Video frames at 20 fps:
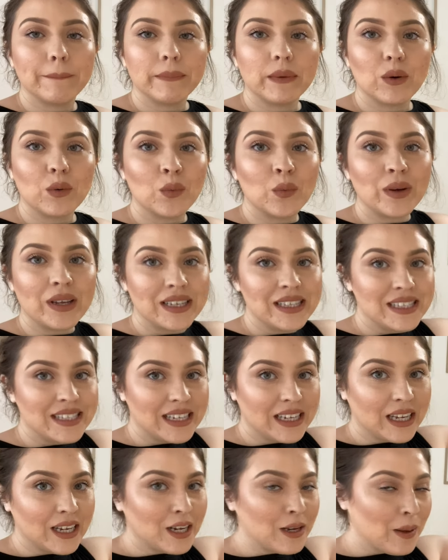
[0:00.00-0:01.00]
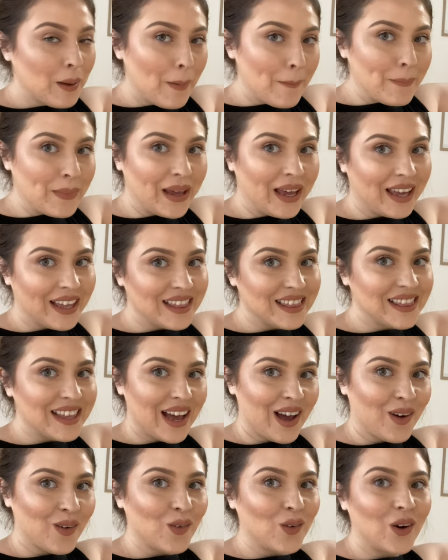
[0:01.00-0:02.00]
We did paint
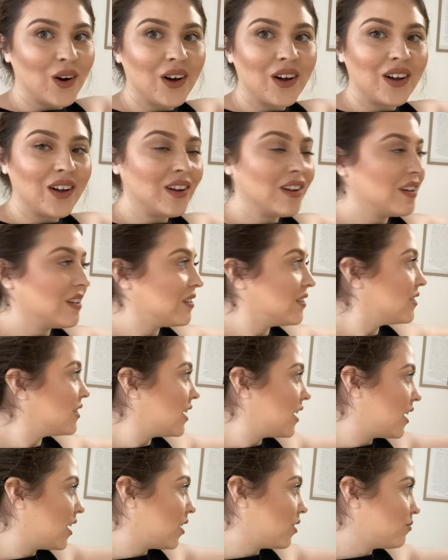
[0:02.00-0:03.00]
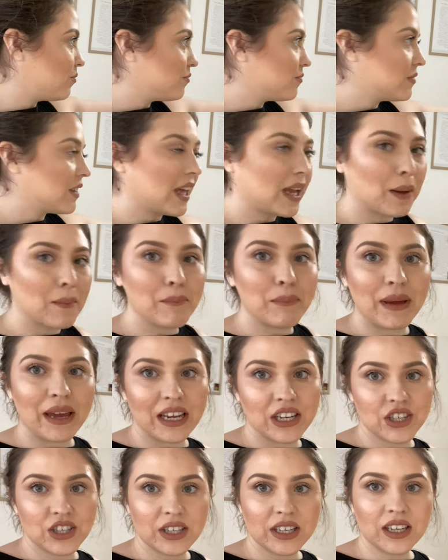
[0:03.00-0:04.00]
that wall like a
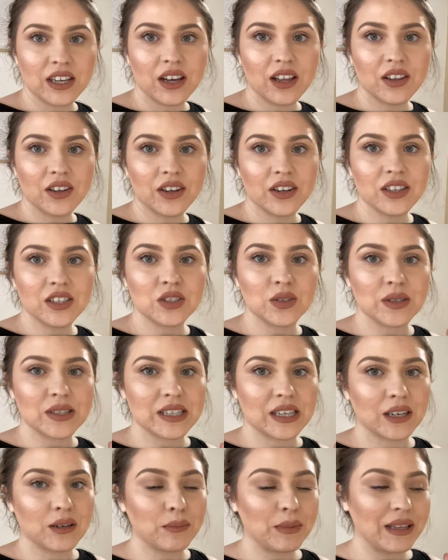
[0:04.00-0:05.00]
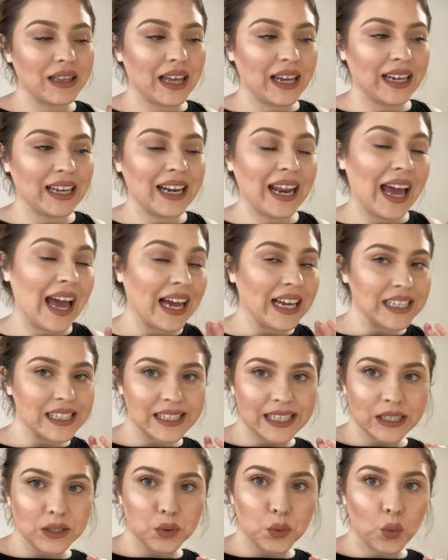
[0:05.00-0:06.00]
beigey color, so it's gonna be like an
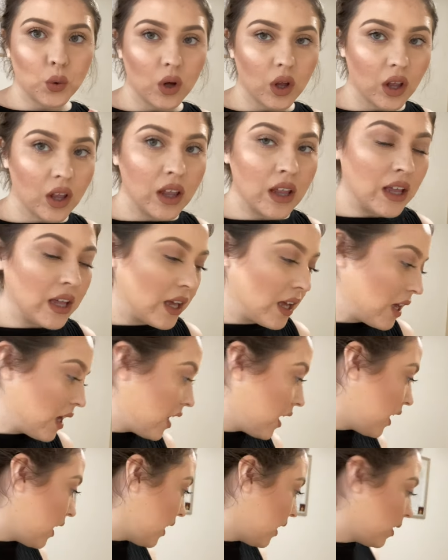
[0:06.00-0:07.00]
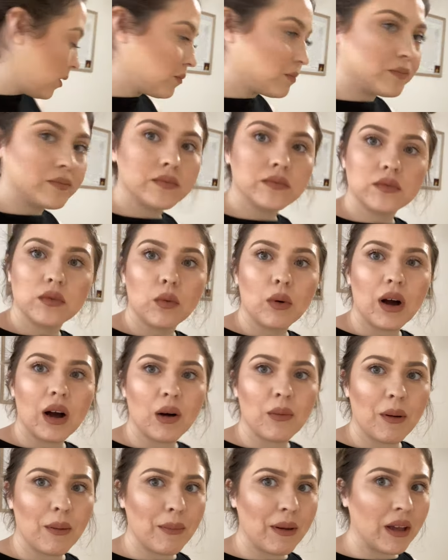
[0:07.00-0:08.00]
accent wall. Wow,
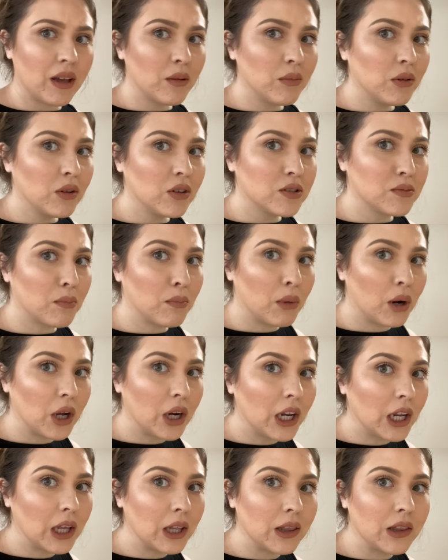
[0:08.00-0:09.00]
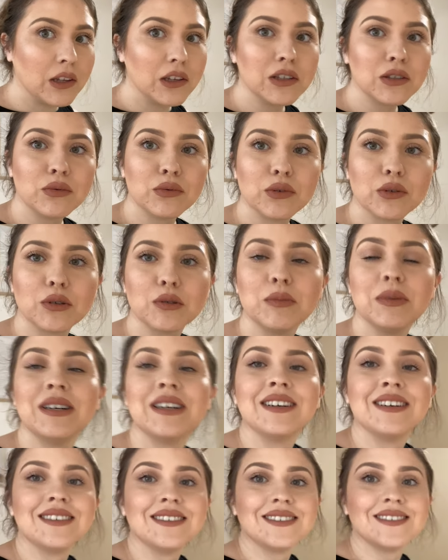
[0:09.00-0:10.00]
my makeup looks muddy in this room.
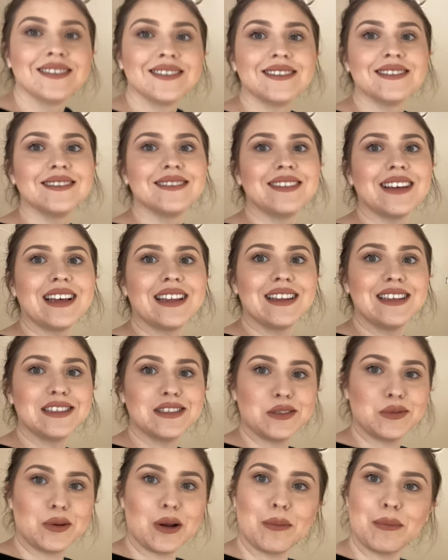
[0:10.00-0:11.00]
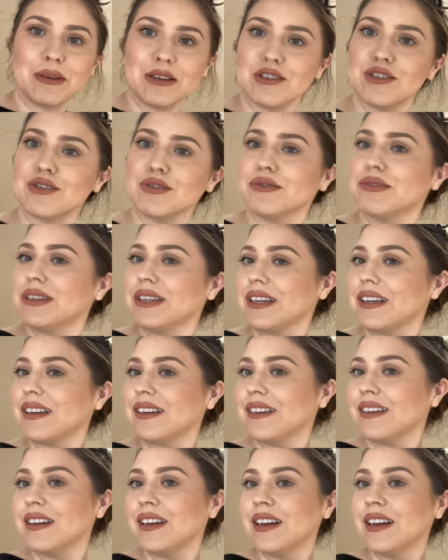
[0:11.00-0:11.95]
This is where I'm shooting.